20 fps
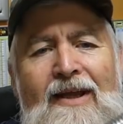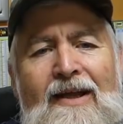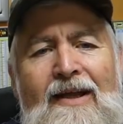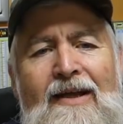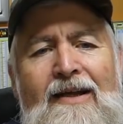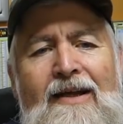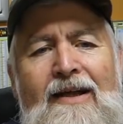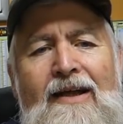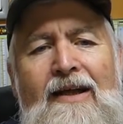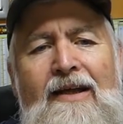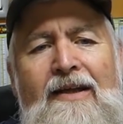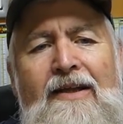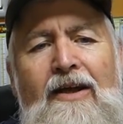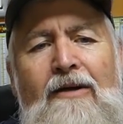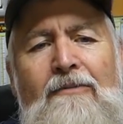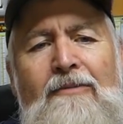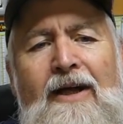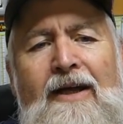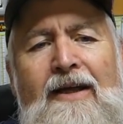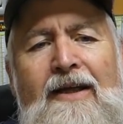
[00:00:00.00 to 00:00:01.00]
and
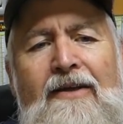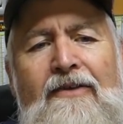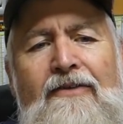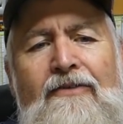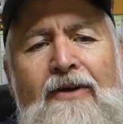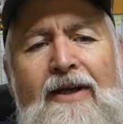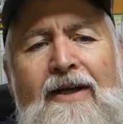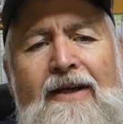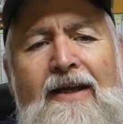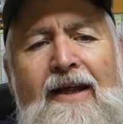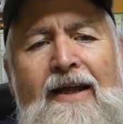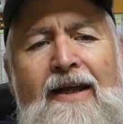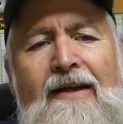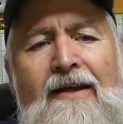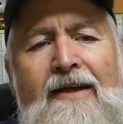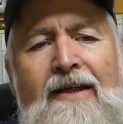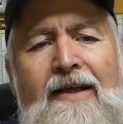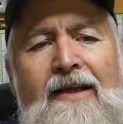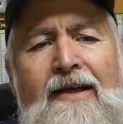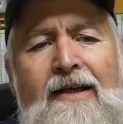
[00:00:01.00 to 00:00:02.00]
then I'm running a thread
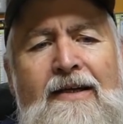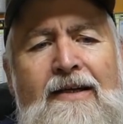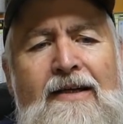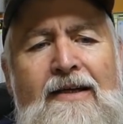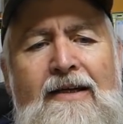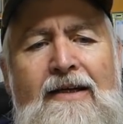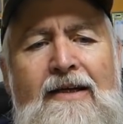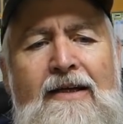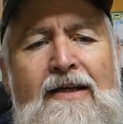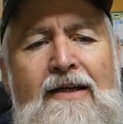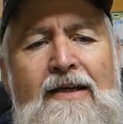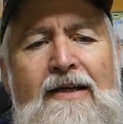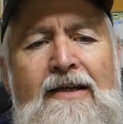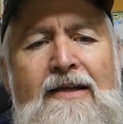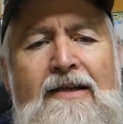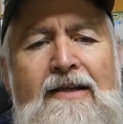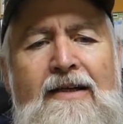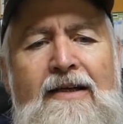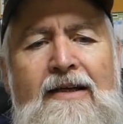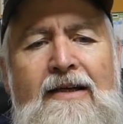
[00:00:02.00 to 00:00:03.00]
down here,
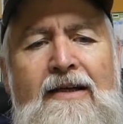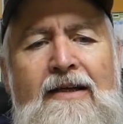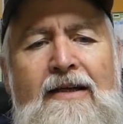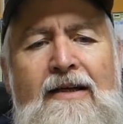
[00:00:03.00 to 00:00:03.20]
and